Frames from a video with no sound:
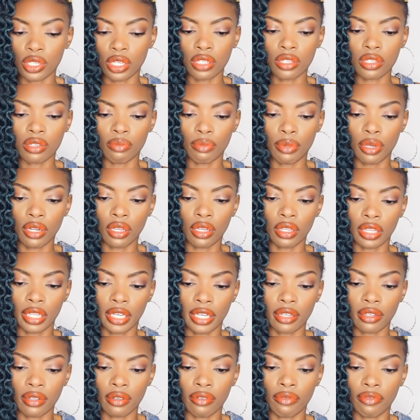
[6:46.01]
sense, meaning
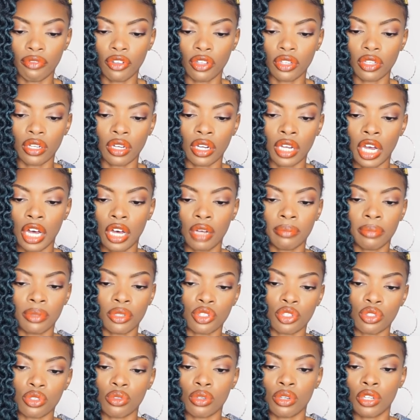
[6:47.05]
like feeling
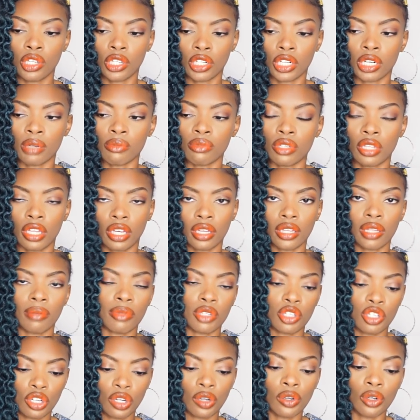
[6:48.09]
accomplished when it comes to like the
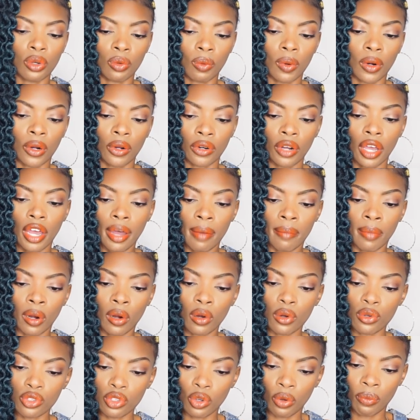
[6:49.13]
material world, but
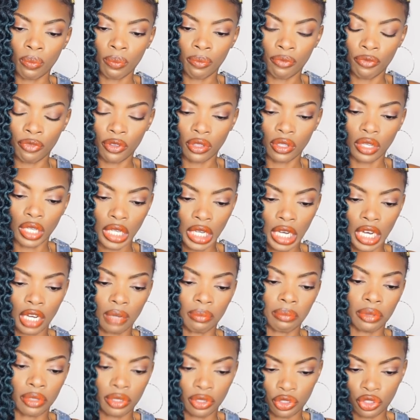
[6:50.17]
also feeling
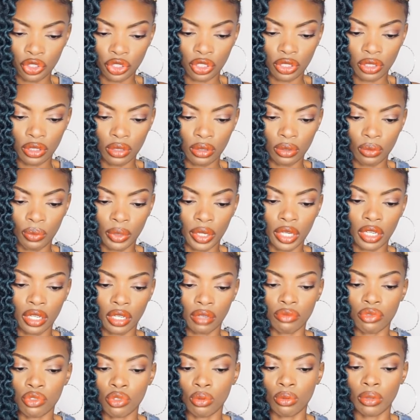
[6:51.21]
accomplished when it
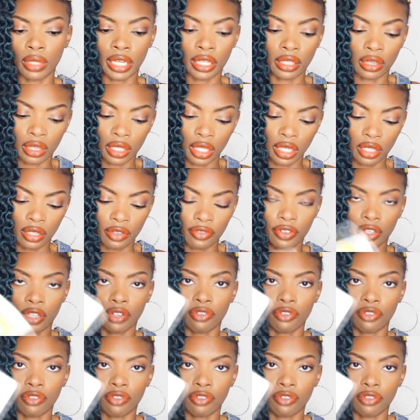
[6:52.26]
comes to like love